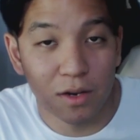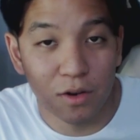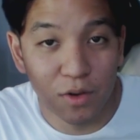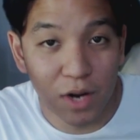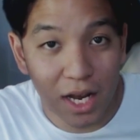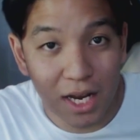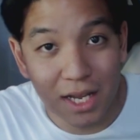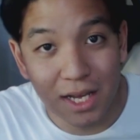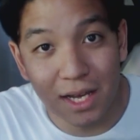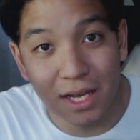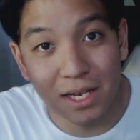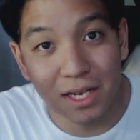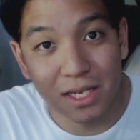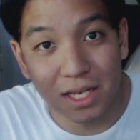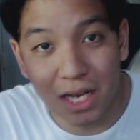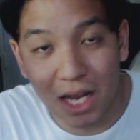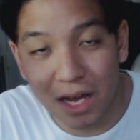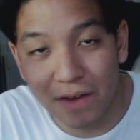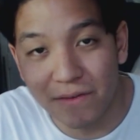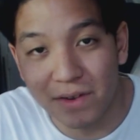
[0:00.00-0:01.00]
Granted, it
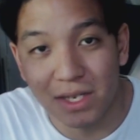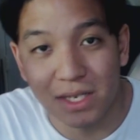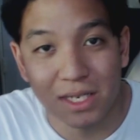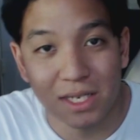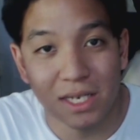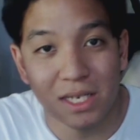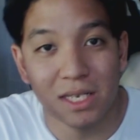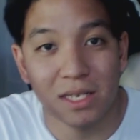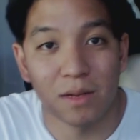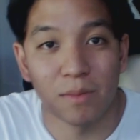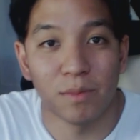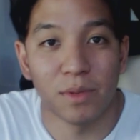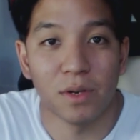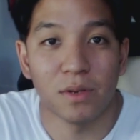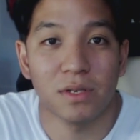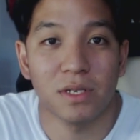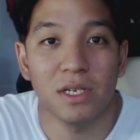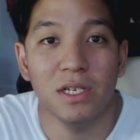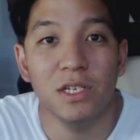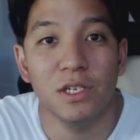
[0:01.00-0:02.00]
doesn't have an assistant
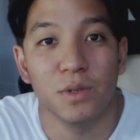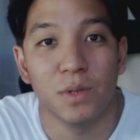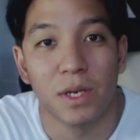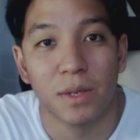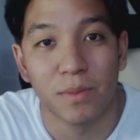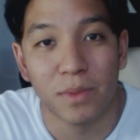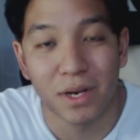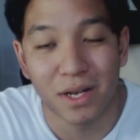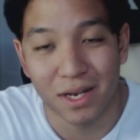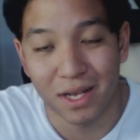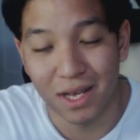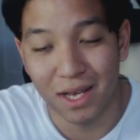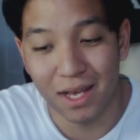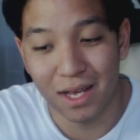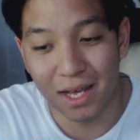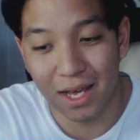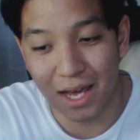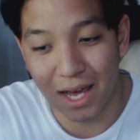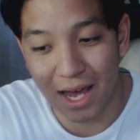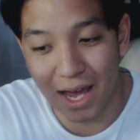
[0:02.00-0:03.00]
built into it, but
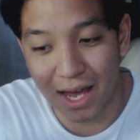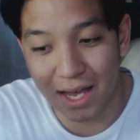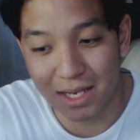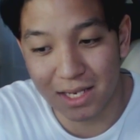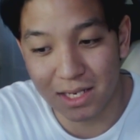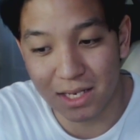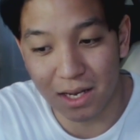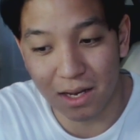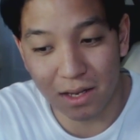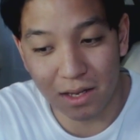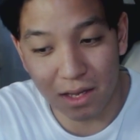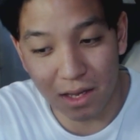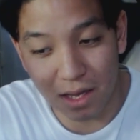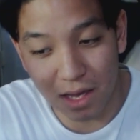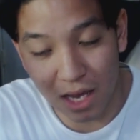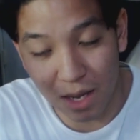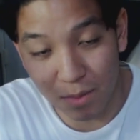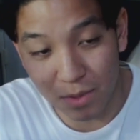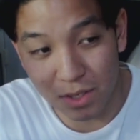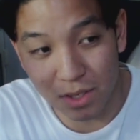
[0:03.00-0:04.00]
as
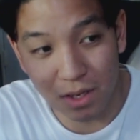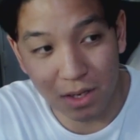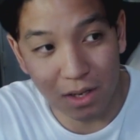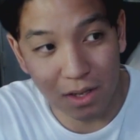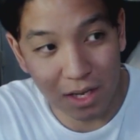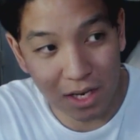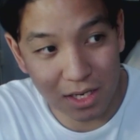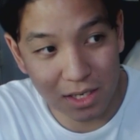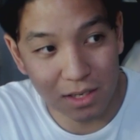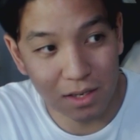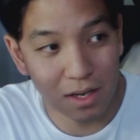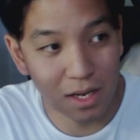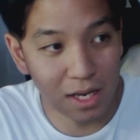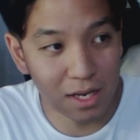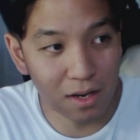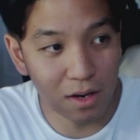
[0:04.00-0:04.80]
Amazon, Alexa,